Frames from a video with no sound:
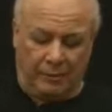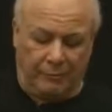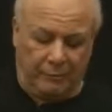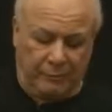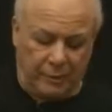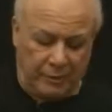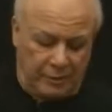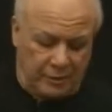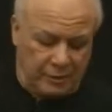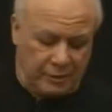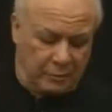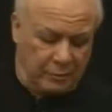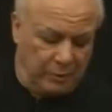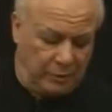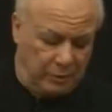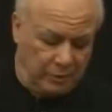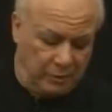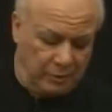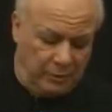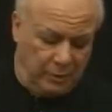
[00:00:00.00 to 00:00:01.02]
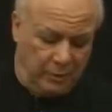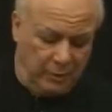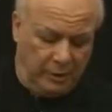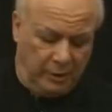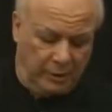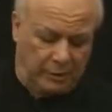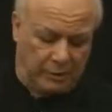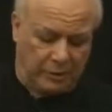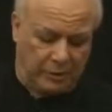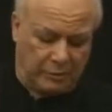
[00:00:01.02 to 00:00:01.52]
For instance, when you
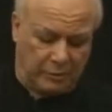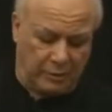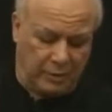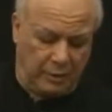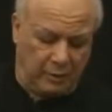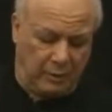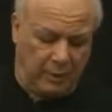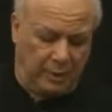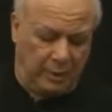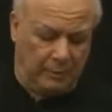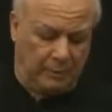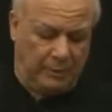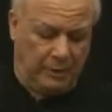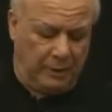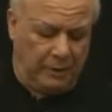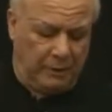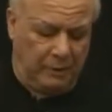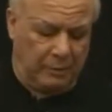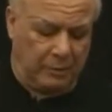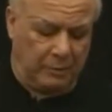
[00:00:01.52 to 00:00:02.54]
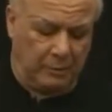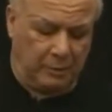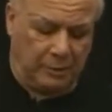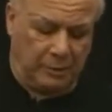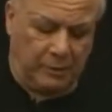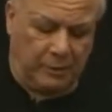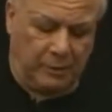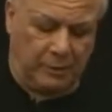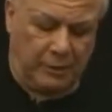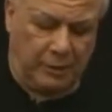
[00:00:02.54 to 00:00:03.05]
hit the string way up here, you just
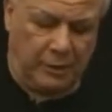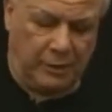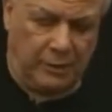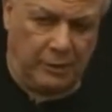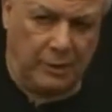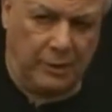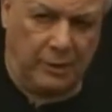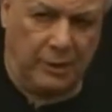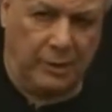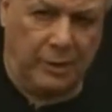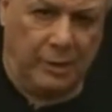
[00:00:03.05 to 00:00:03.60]
barely touch it,